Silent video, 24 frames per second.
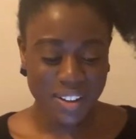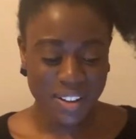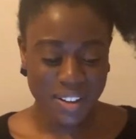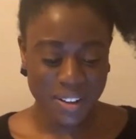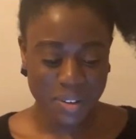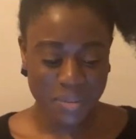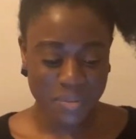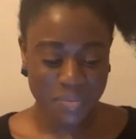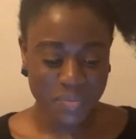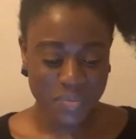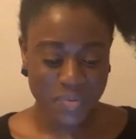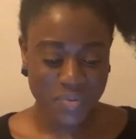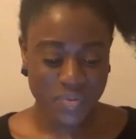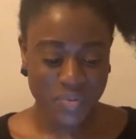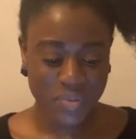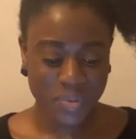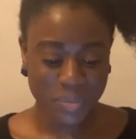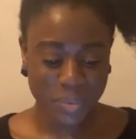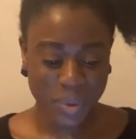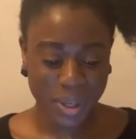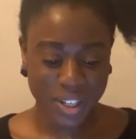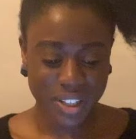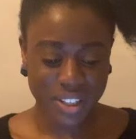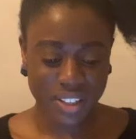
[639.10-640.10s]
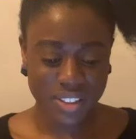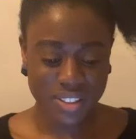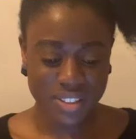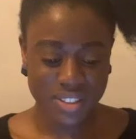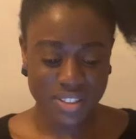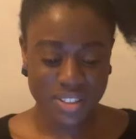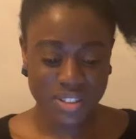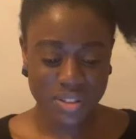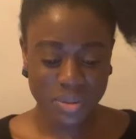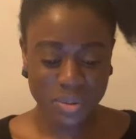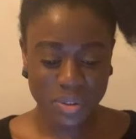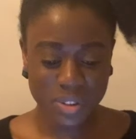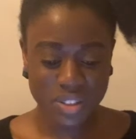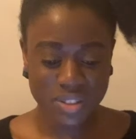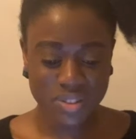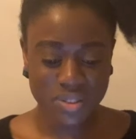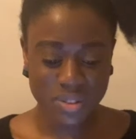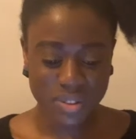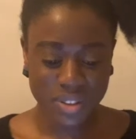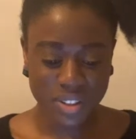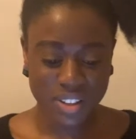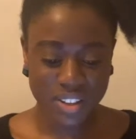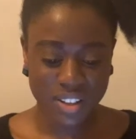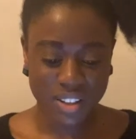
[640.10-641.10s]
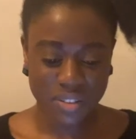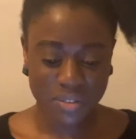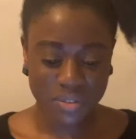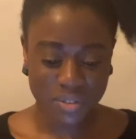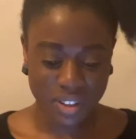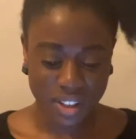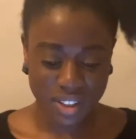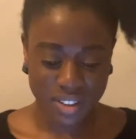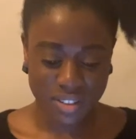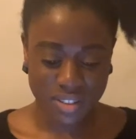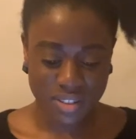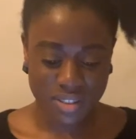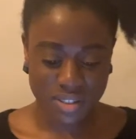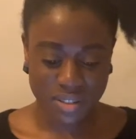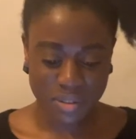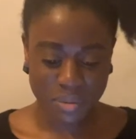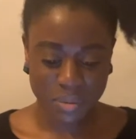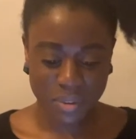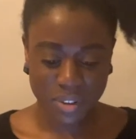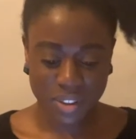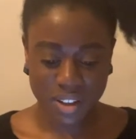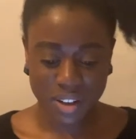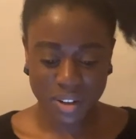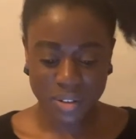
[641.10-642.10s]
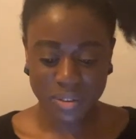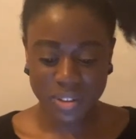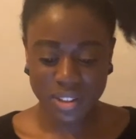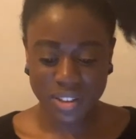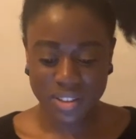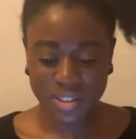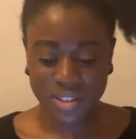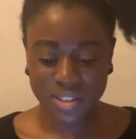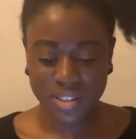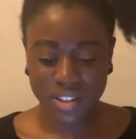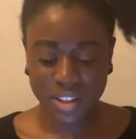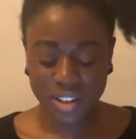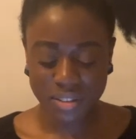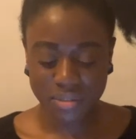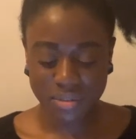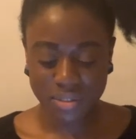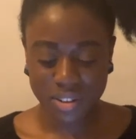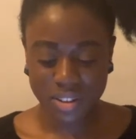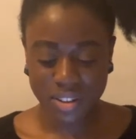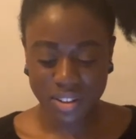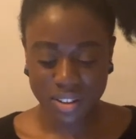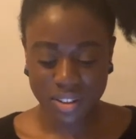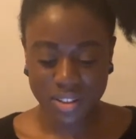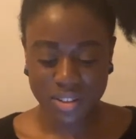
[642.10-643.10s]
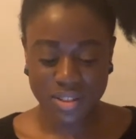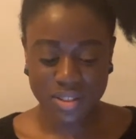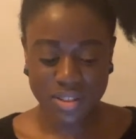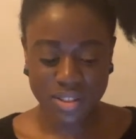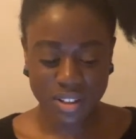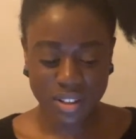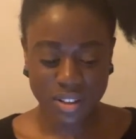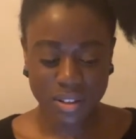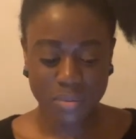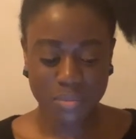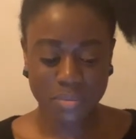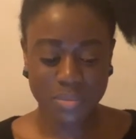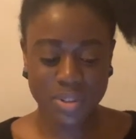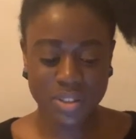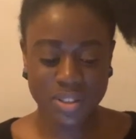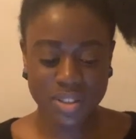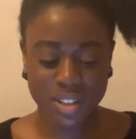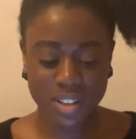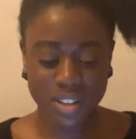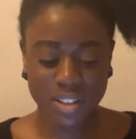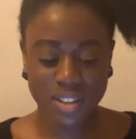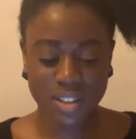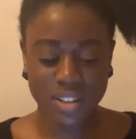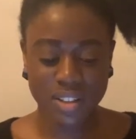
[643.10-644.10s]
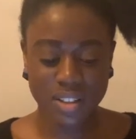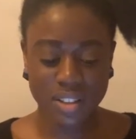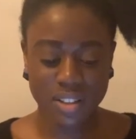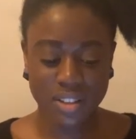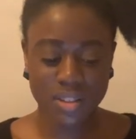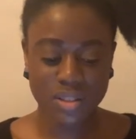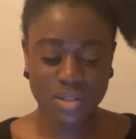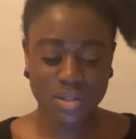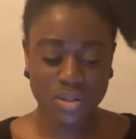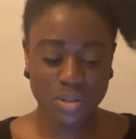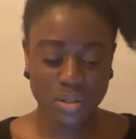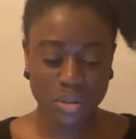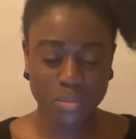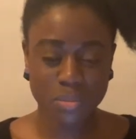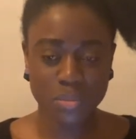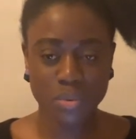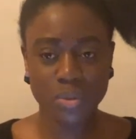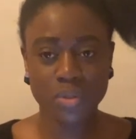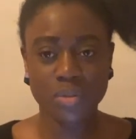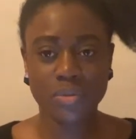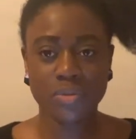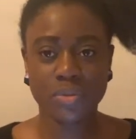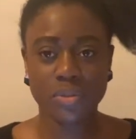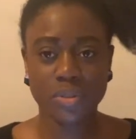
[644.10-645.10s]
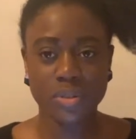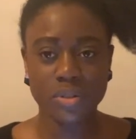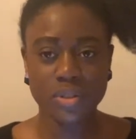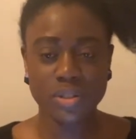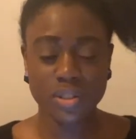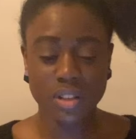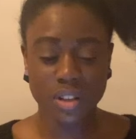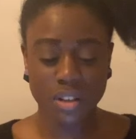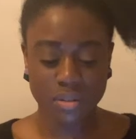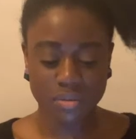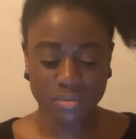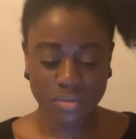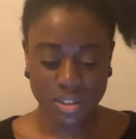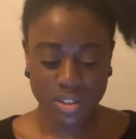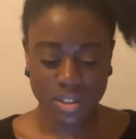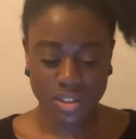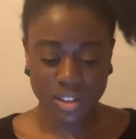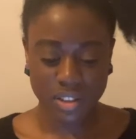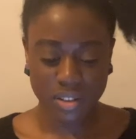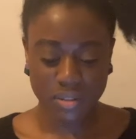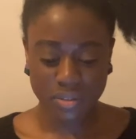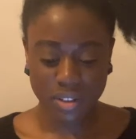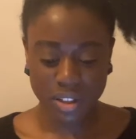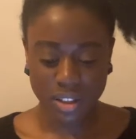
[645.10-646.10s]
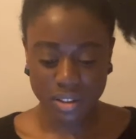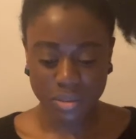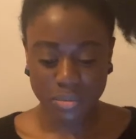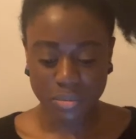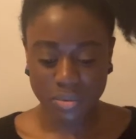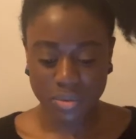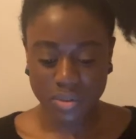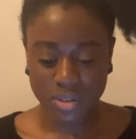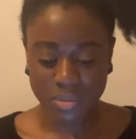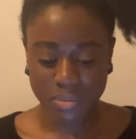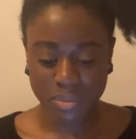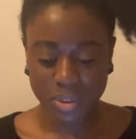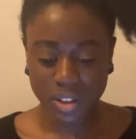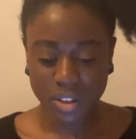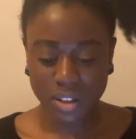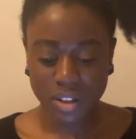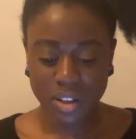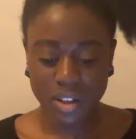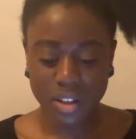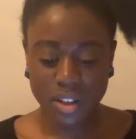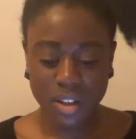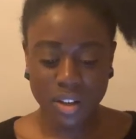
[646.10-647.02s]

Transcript: but I can still enjoy the event without eating everything in sight, particularly the shop bought foods that are readily available to me.